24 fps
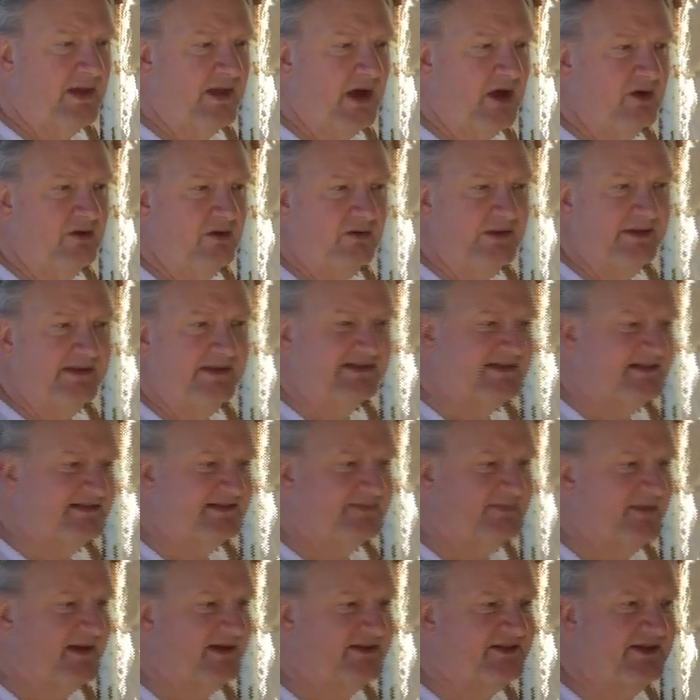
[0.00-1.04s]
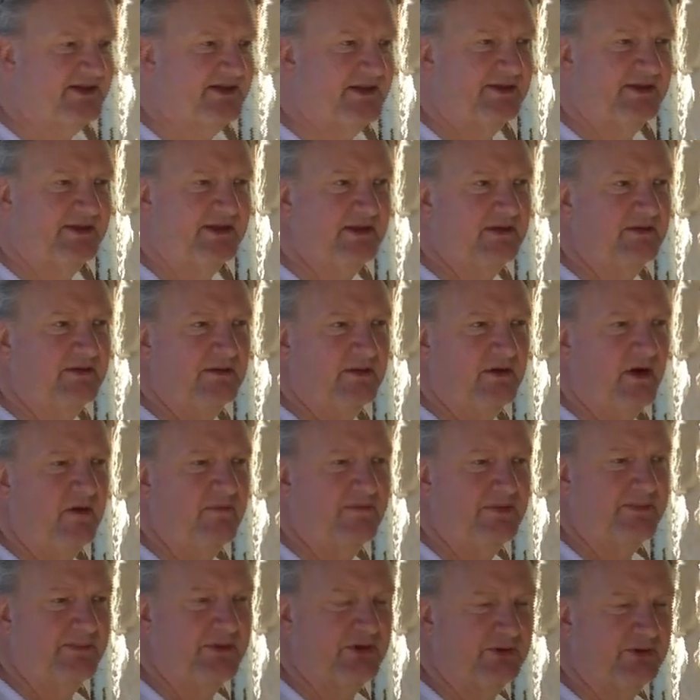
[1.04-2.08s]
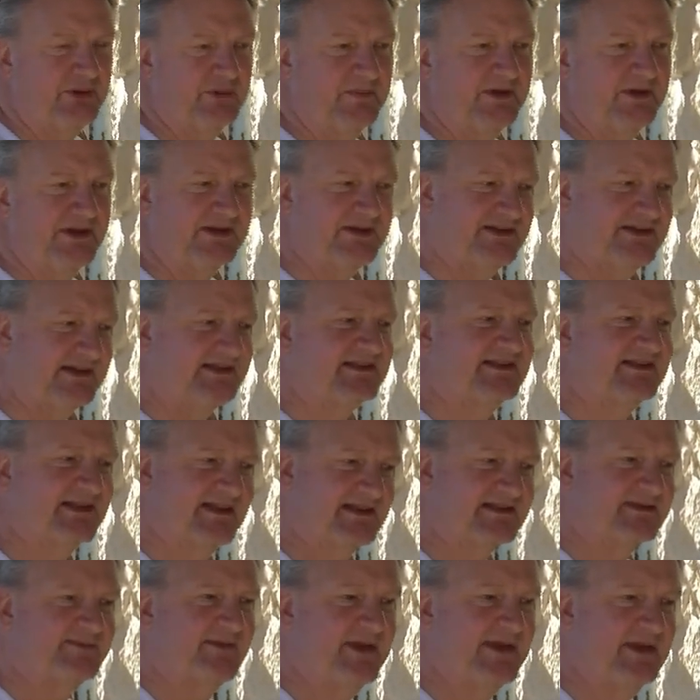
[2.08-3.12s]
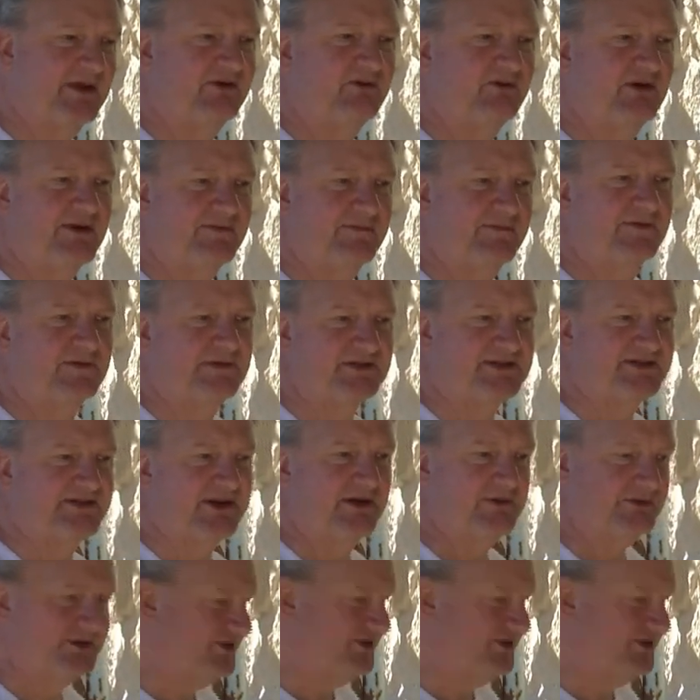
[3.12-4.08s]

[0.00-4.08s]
No, it doesn't match anything of the building, but it just does make a great footstone.